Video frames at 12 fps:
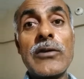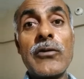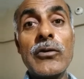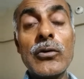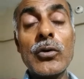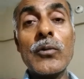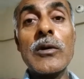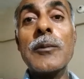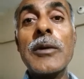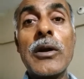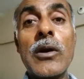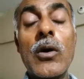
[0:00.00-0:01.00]
to you will
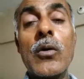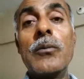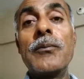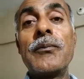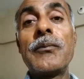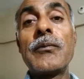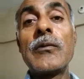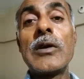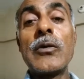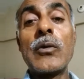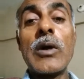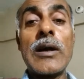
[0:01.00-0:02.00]
be no.
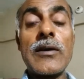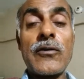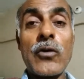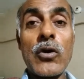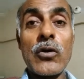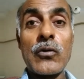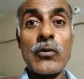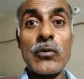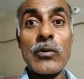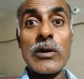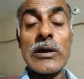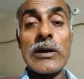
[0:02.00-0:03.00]
Do not talk to
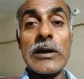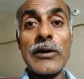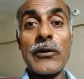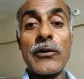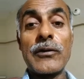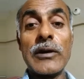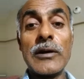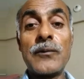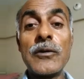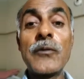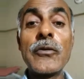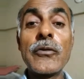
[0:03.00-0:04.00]
yourself.
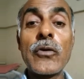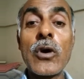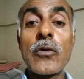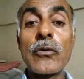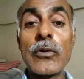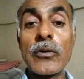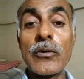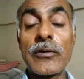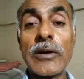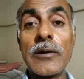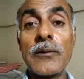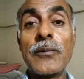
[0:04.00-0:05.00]
If you talk to
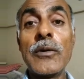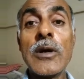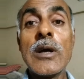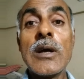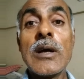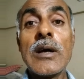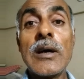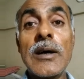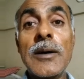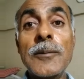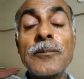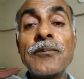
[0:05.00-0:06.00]
yourself,
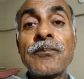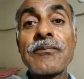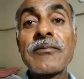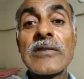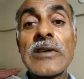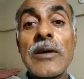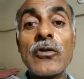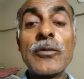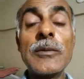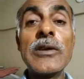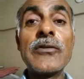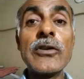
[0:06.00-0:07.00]
which
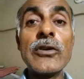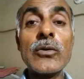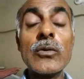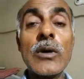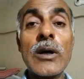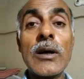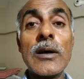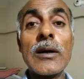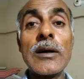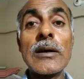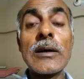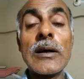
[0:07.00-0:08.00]
means you are
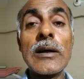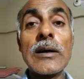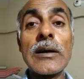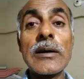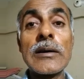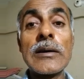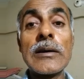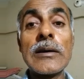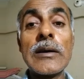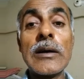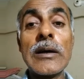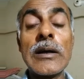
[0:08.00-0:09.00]

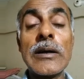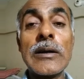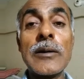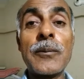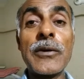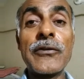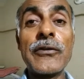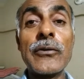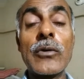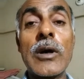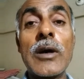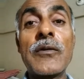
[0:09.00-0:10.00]
in the
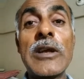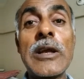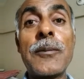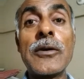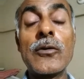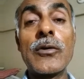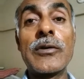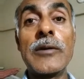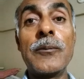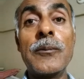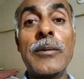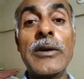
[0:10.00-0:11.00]
pursuit of keeping yourself
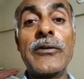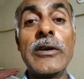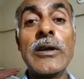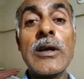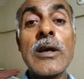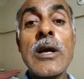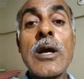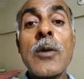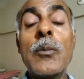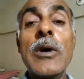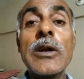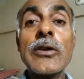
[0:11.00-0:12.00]
busy,
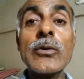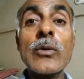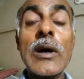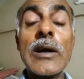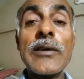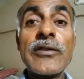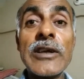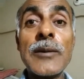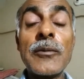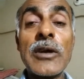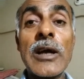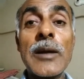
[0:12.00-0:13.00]
but you at the
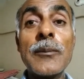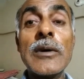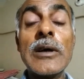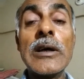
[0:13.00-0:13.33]
same time